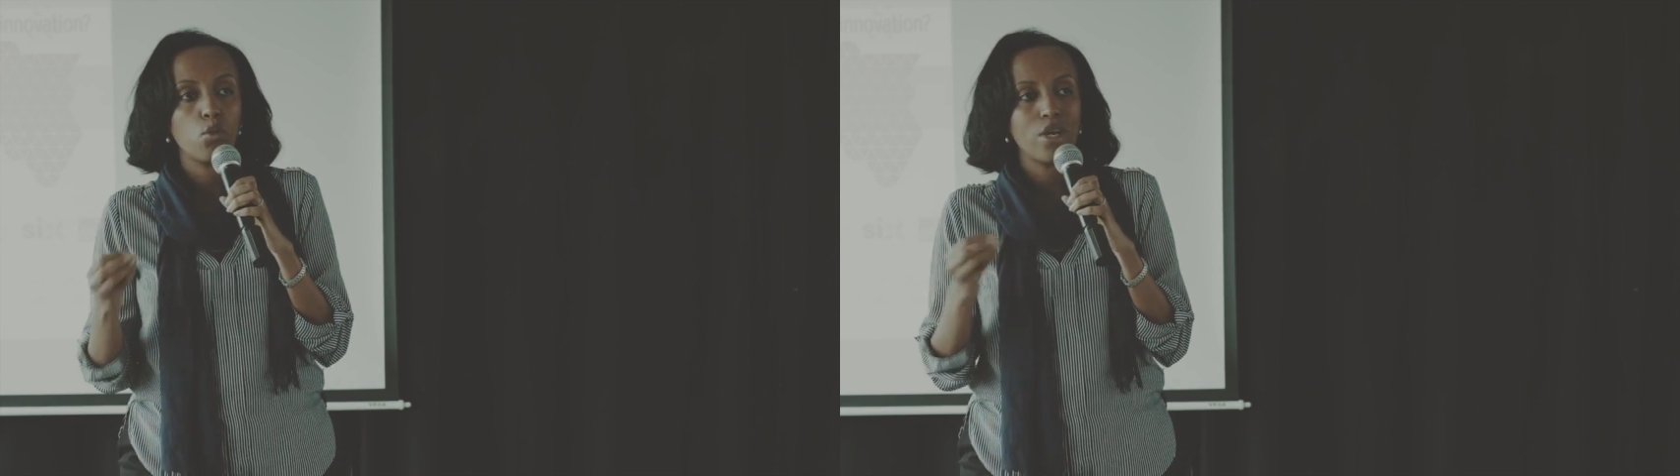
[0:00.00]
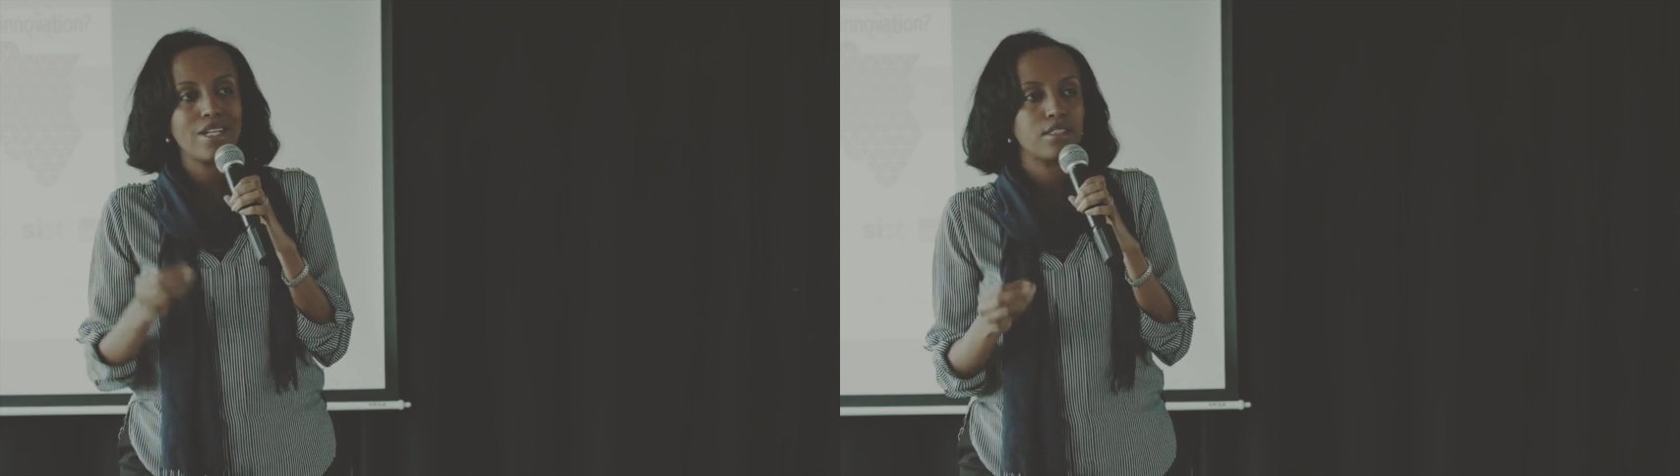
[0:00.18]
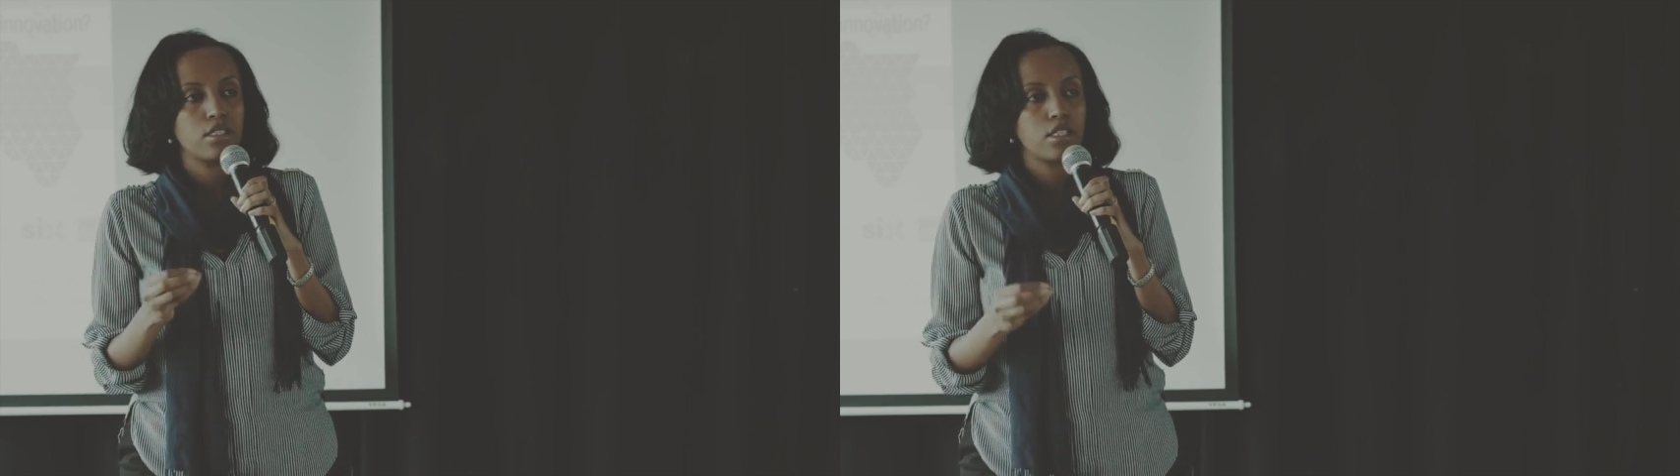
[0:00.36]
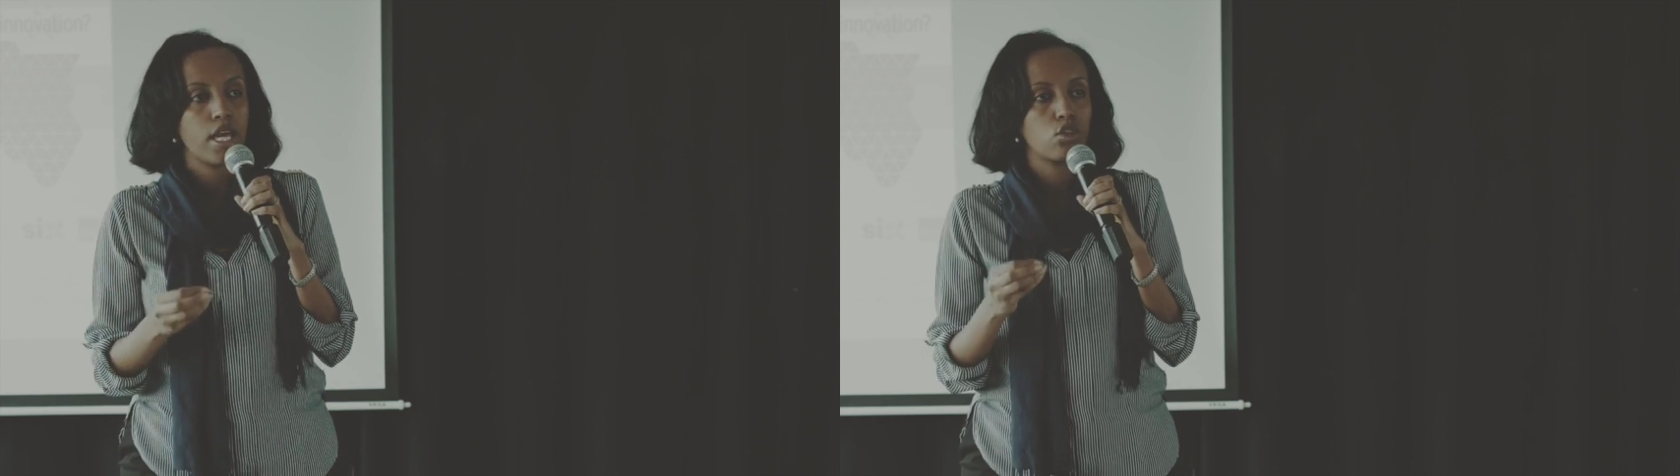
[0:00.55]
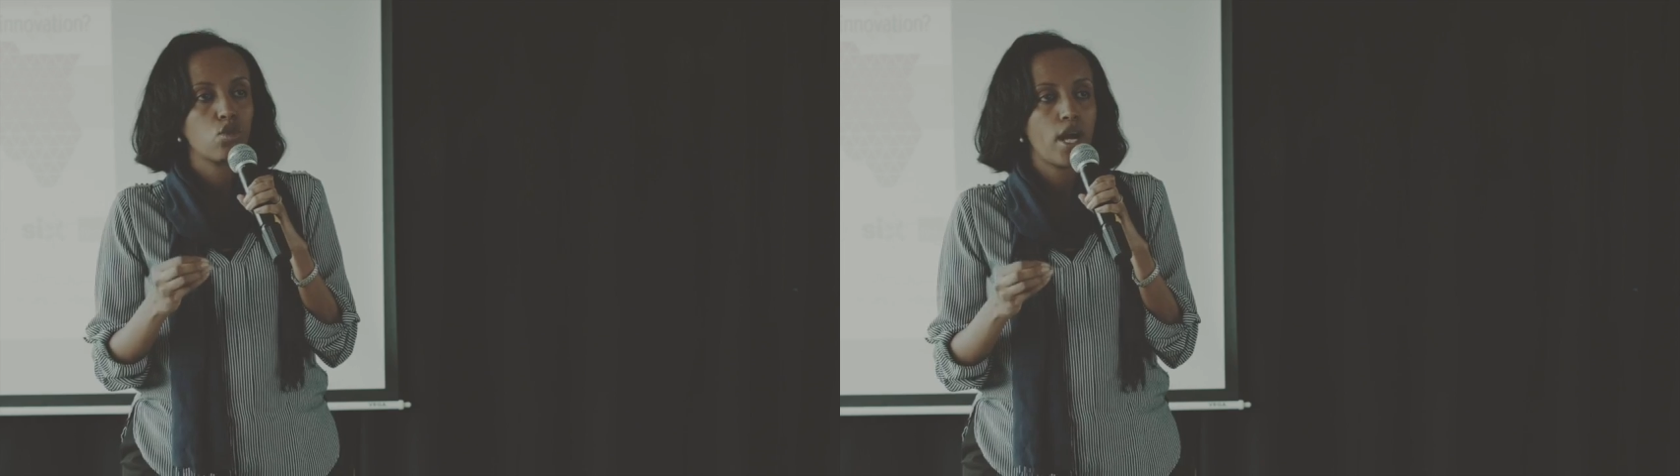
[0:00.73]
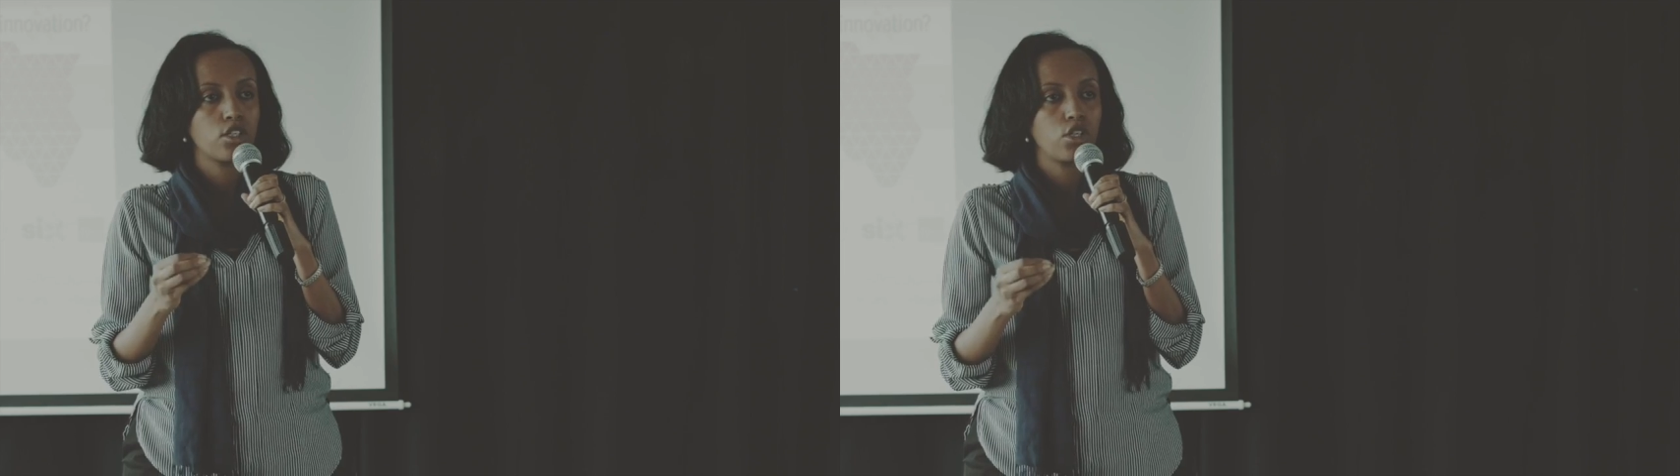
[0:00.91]
what does it take
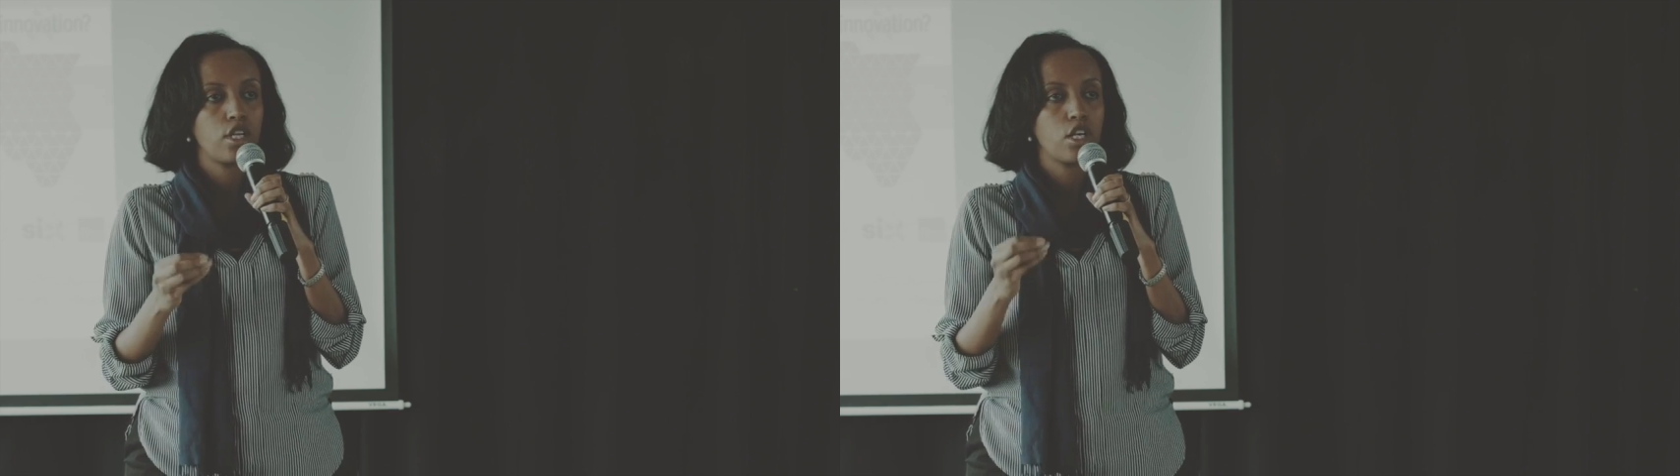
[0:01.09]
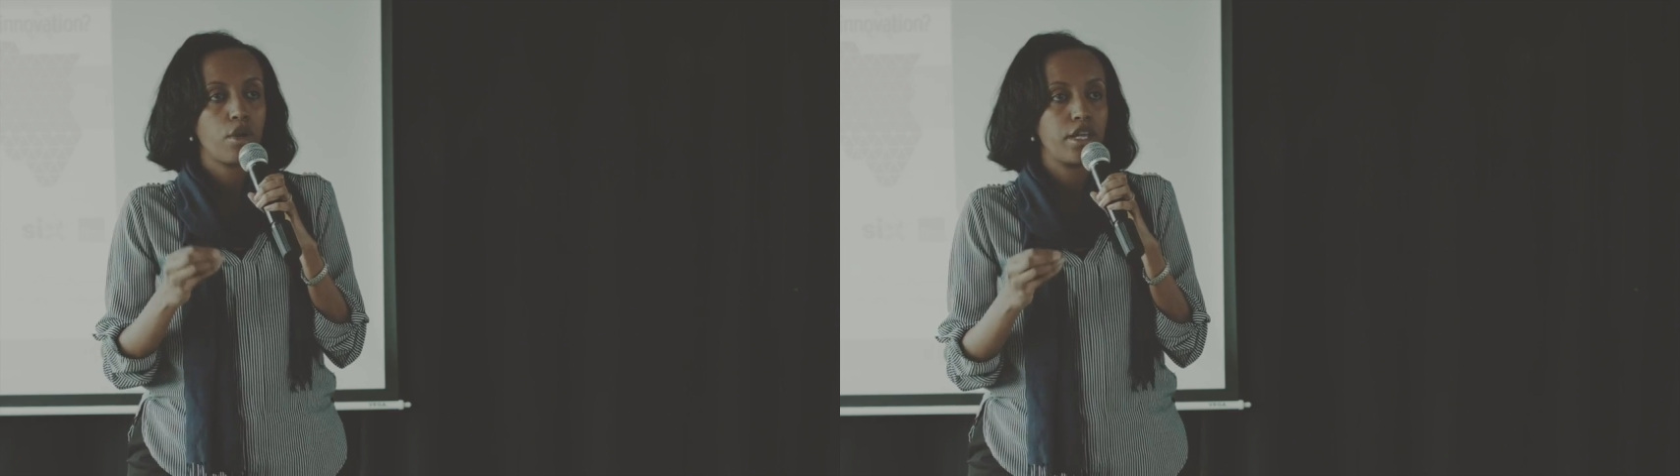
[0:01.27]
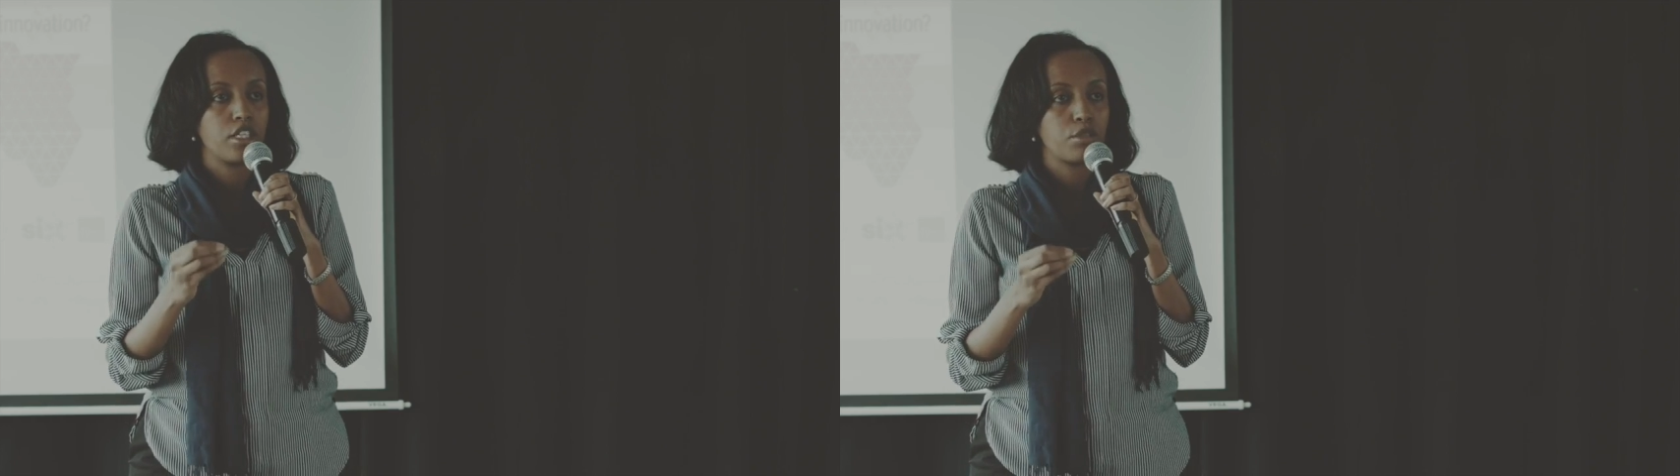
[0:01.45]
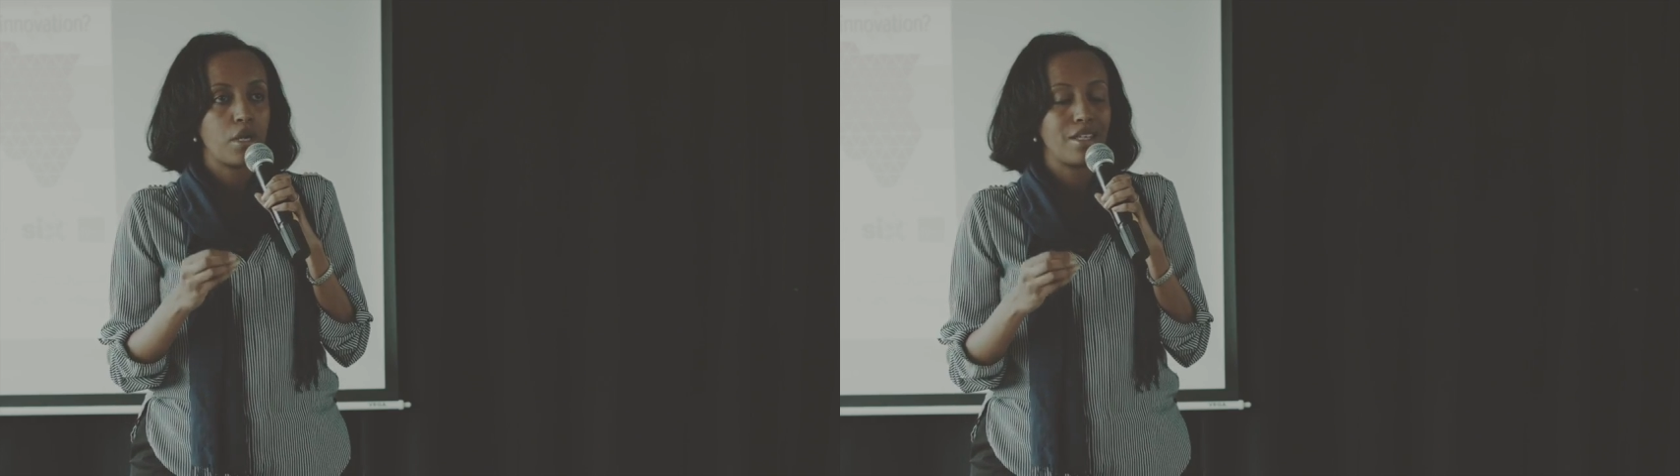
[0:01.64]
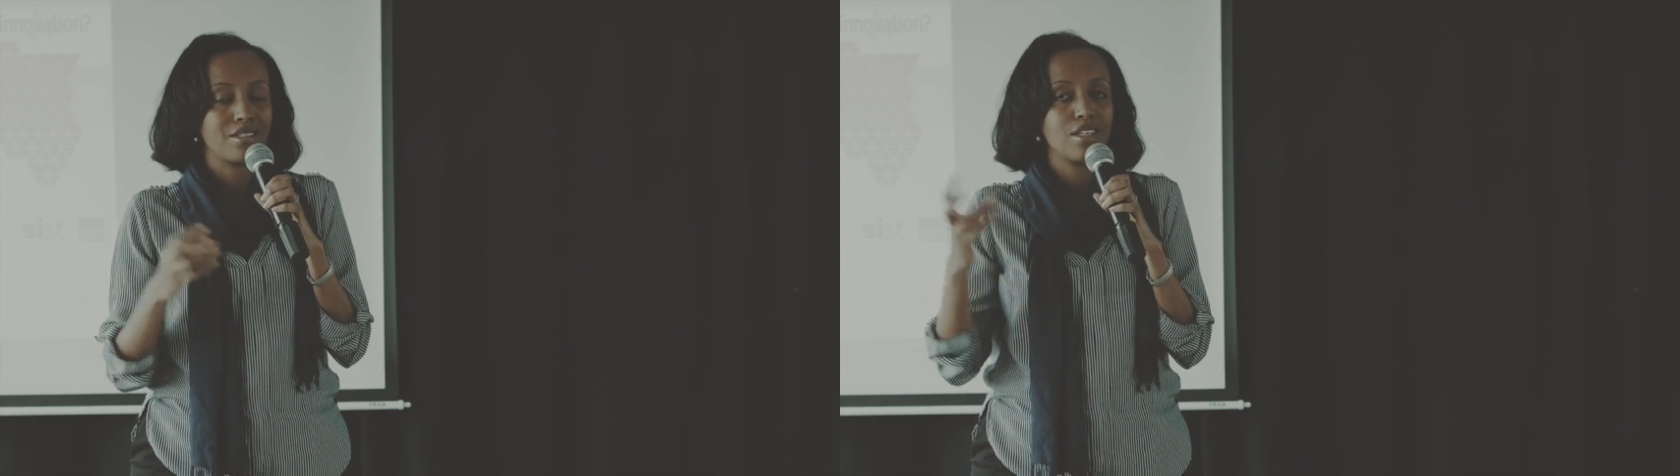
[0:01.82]
to actually create a space?